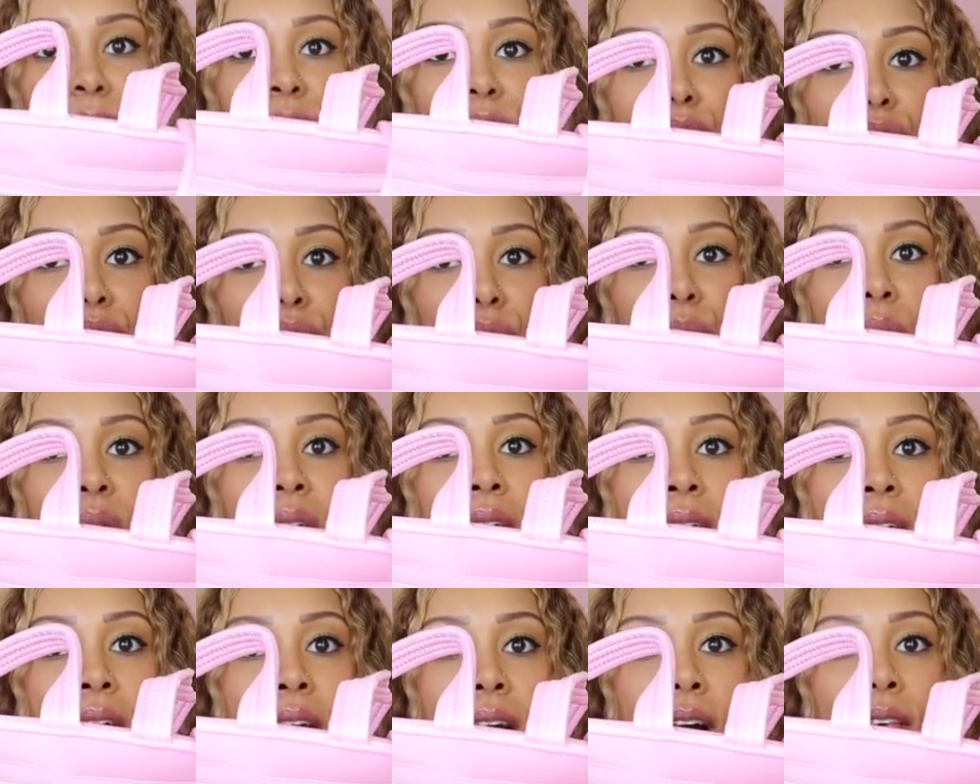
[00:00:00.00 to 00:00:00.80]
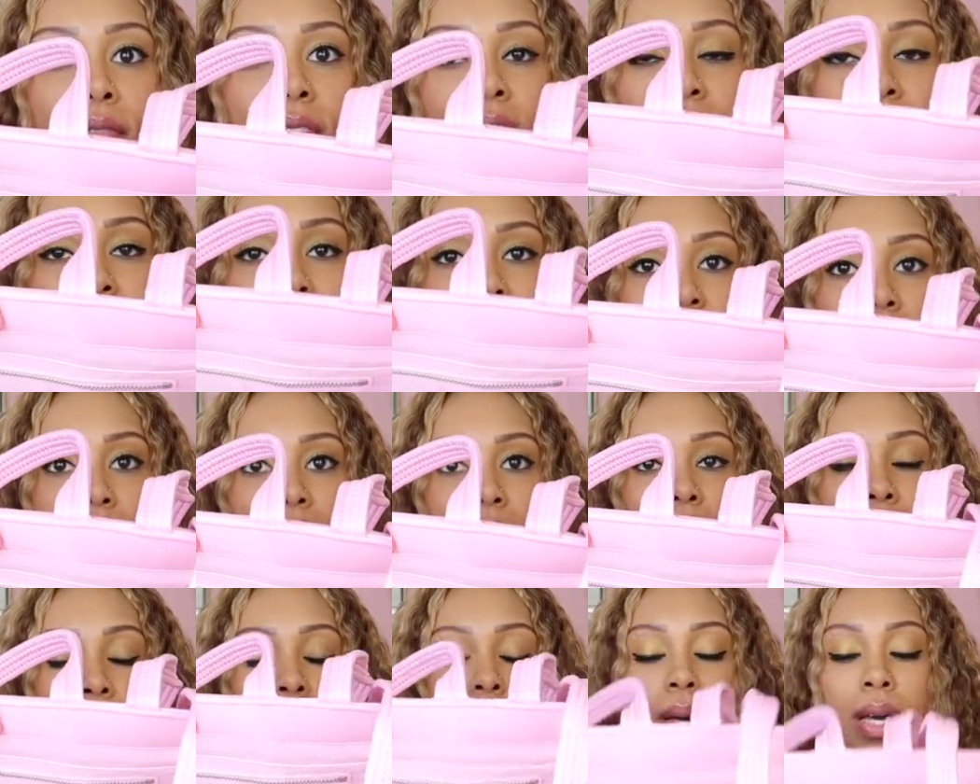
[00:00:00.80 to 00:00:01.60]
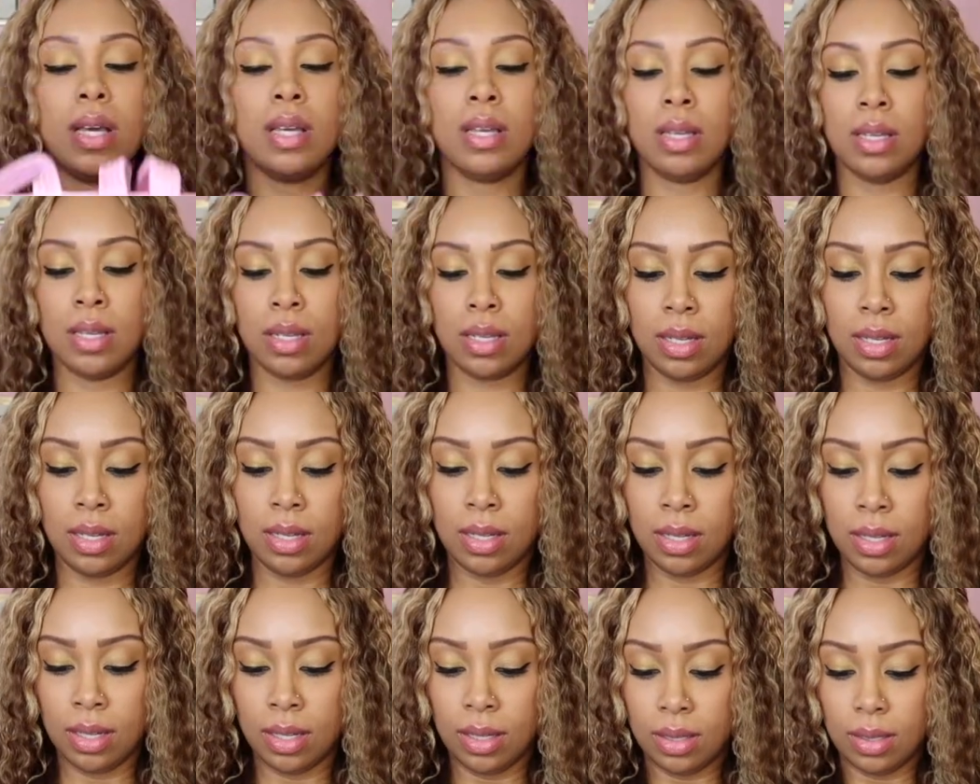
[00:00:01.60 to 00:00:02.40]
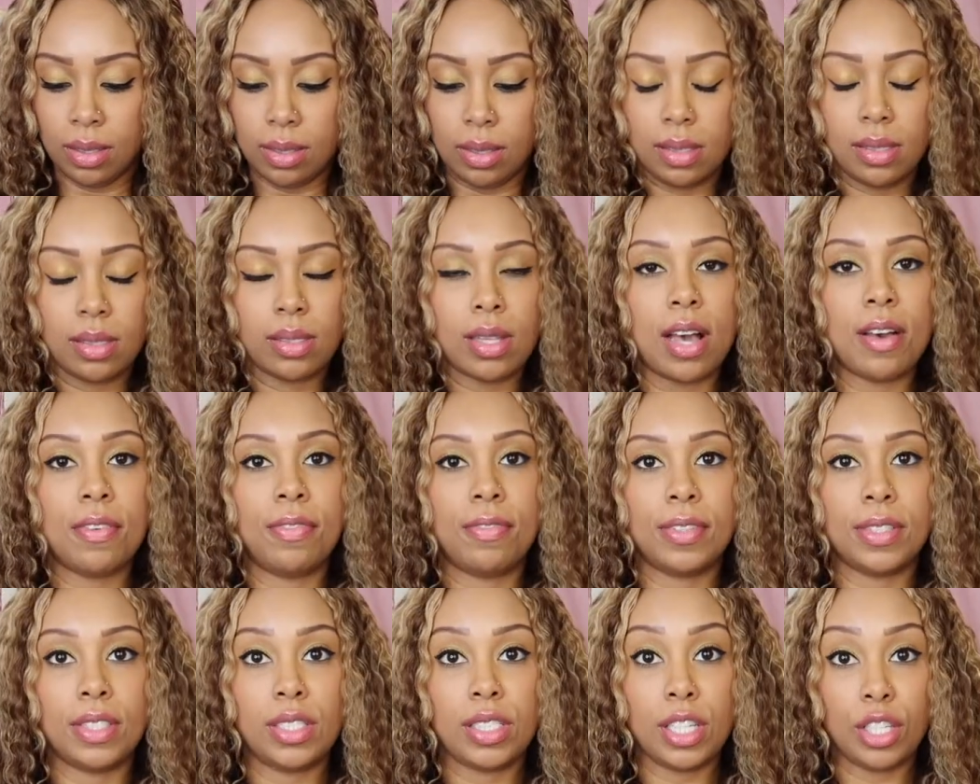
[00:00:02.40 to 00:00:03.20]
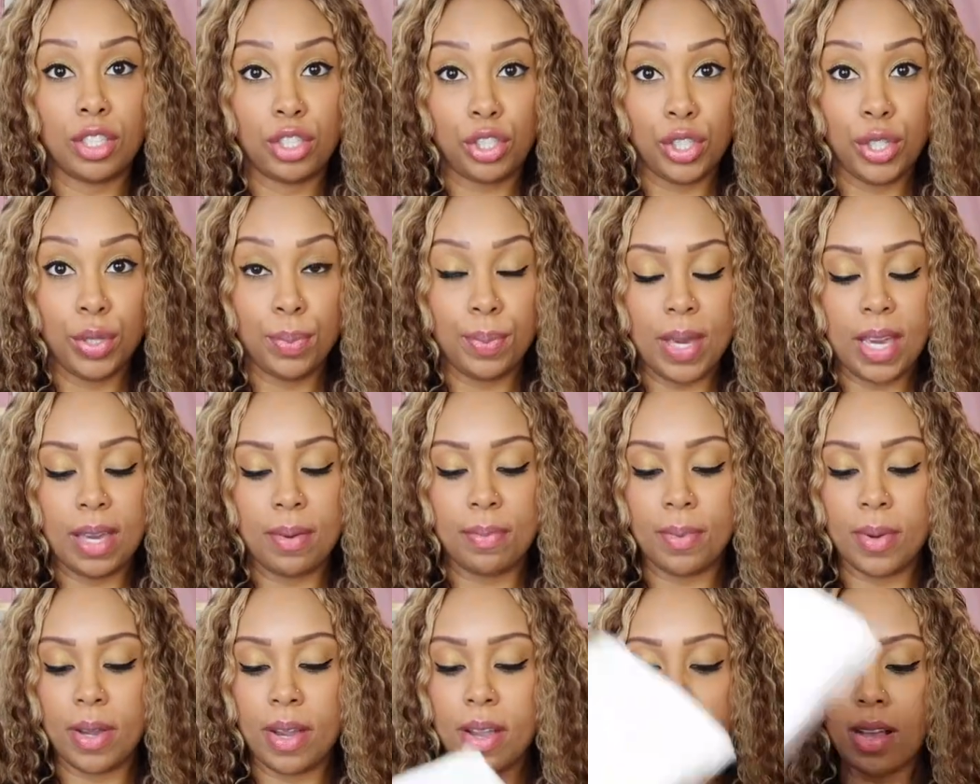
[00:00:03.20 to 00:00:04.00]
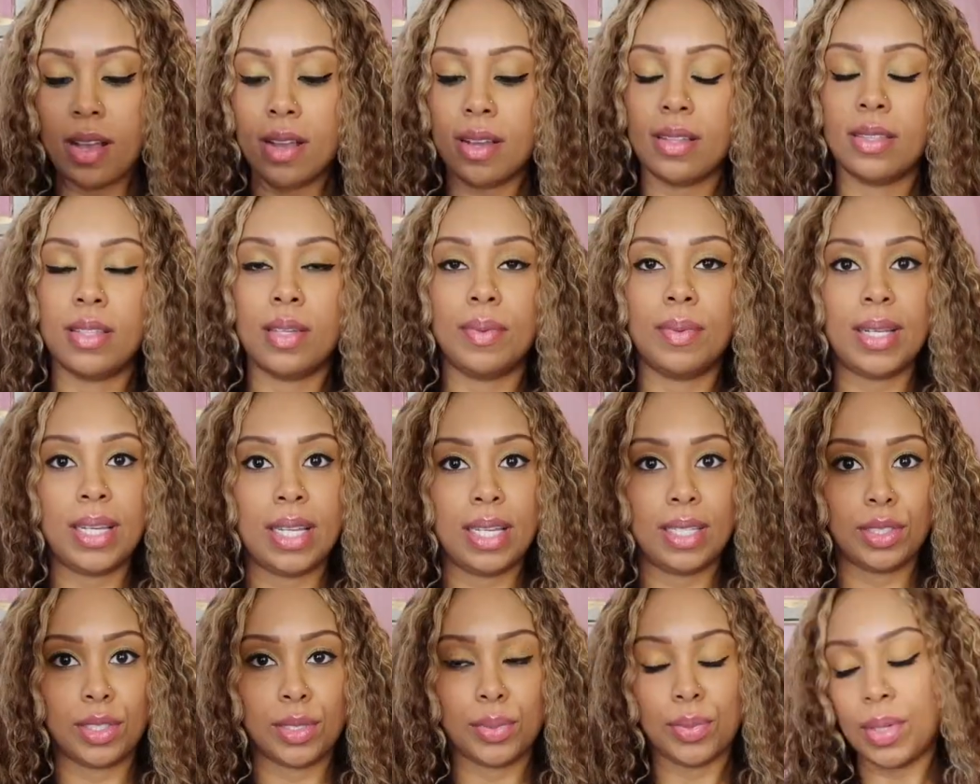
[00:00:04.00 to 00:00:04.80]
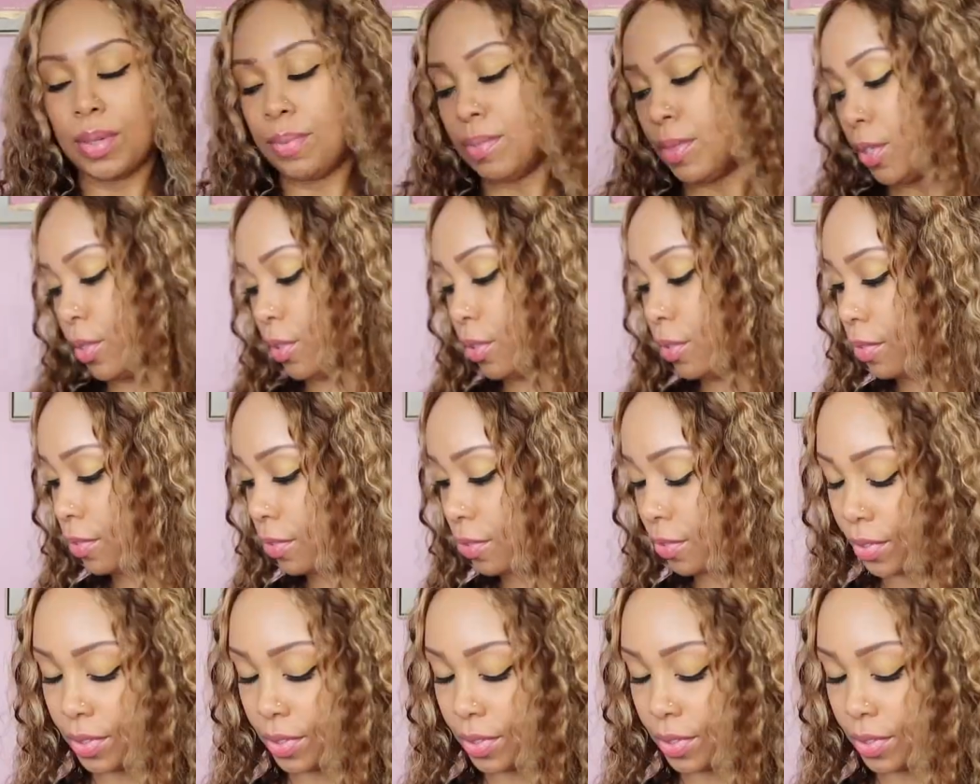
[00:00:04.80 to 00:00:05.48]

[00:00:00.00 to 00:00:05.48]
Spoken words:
We do have some stuffed tissue paper that we need to remove.